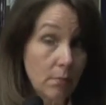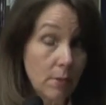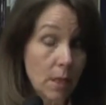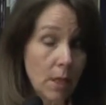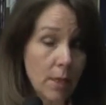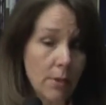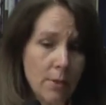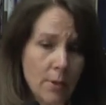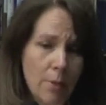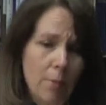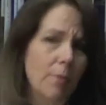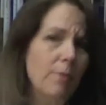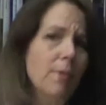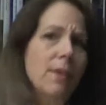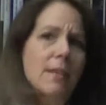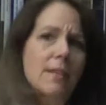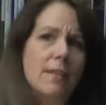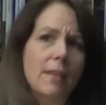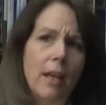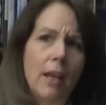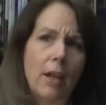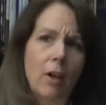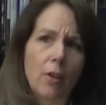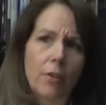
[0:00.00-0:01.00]
and some of these
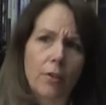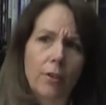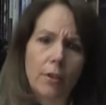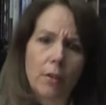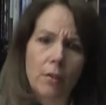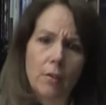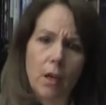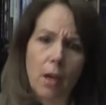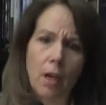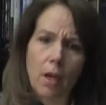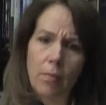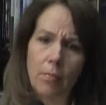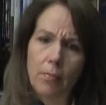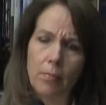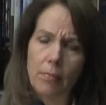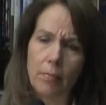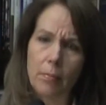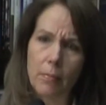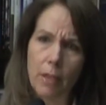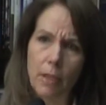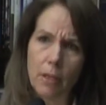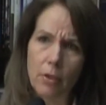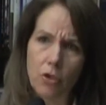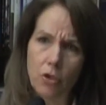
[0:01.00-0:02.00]
health
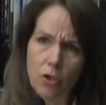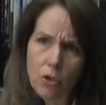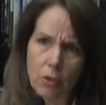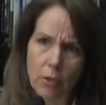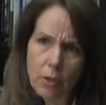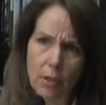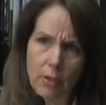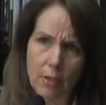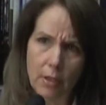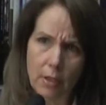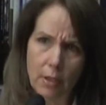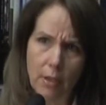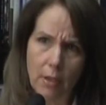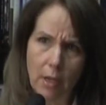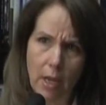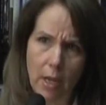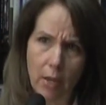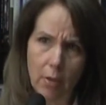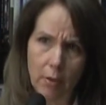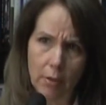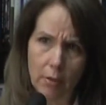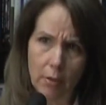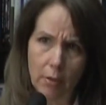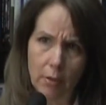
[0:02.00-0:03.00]
insurance and
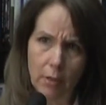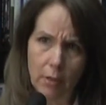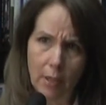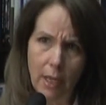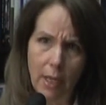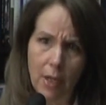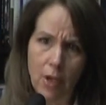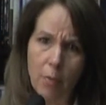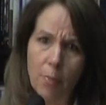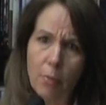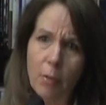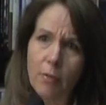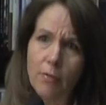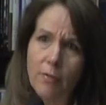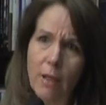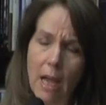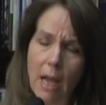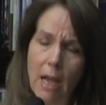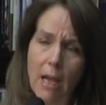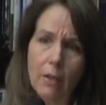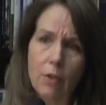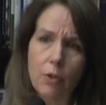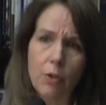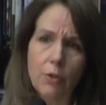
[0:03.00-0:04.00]
health care
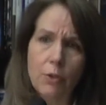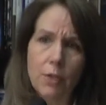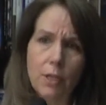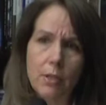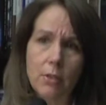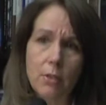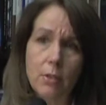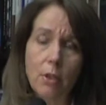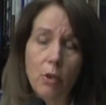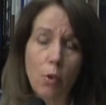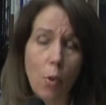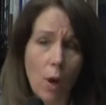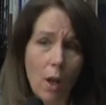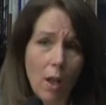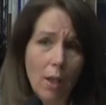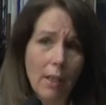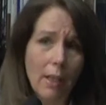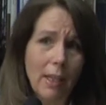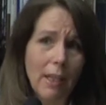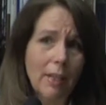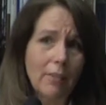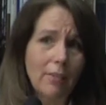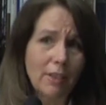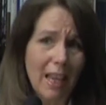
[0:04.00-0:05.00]
providers is the
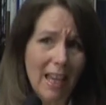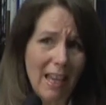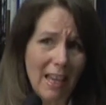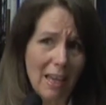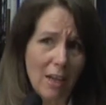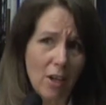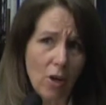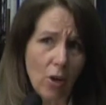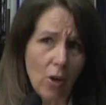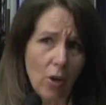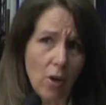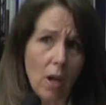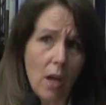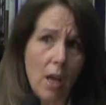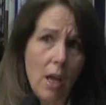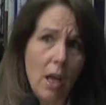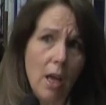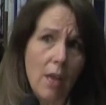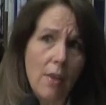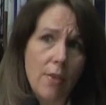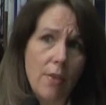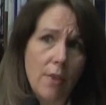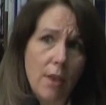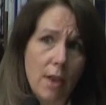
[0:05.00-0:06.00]
quality of care
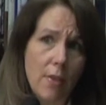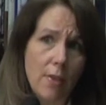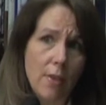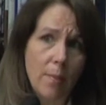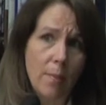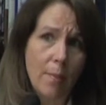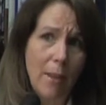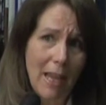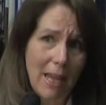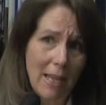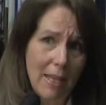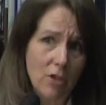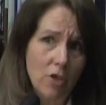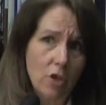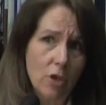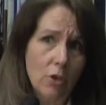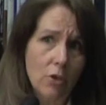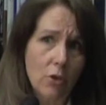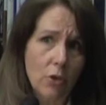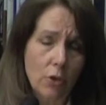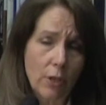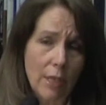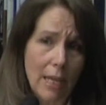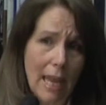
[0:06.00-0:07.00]
that the
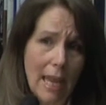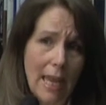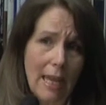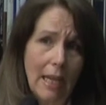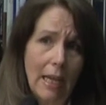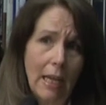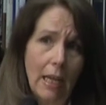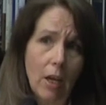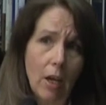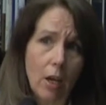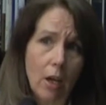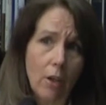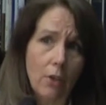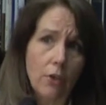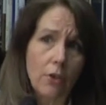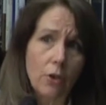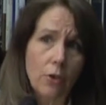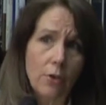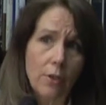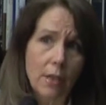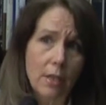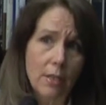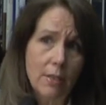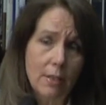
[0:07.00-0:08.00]
patients are getting under
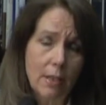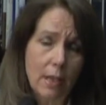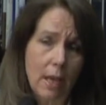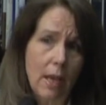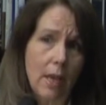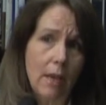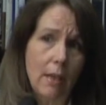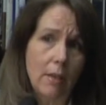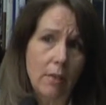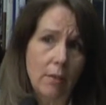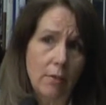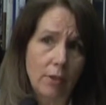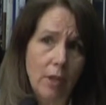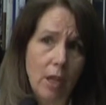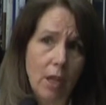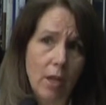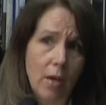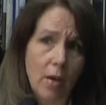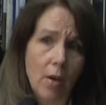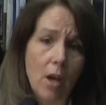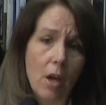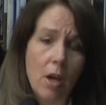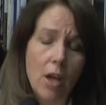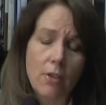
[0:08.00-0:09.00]
this kind of
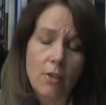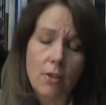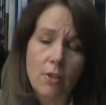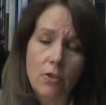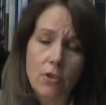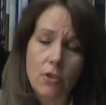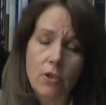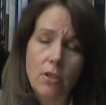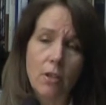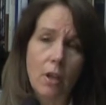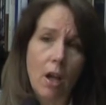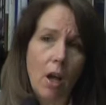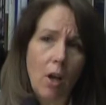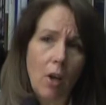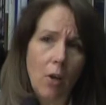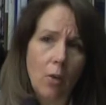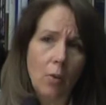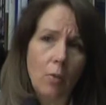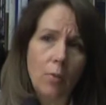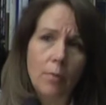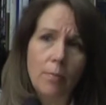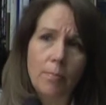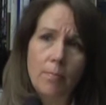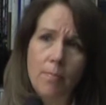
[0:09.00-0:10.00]
care. So there's just a
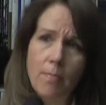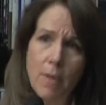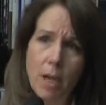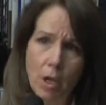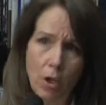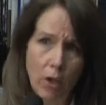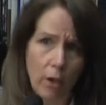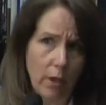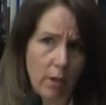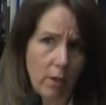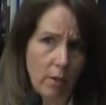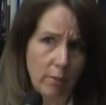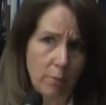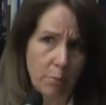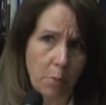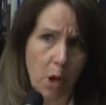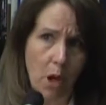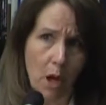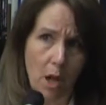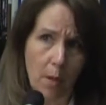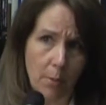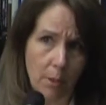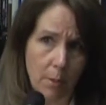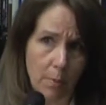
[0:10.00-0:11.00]
whole myriad of
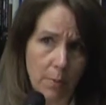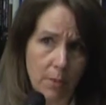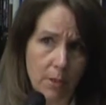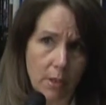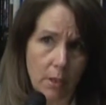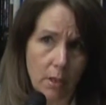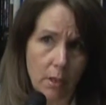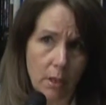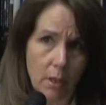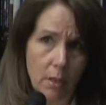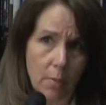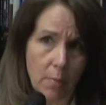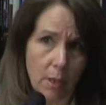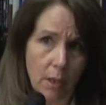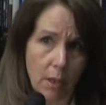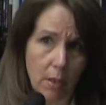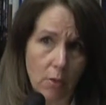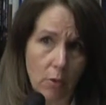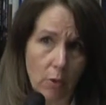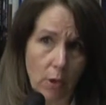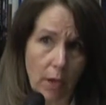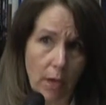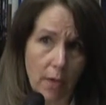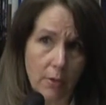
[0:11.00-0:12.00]
problems that need to be
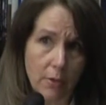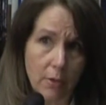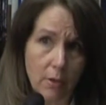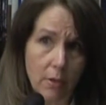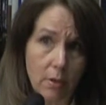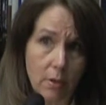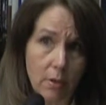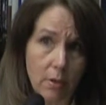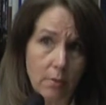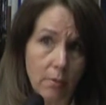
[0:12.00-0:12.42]
addressed.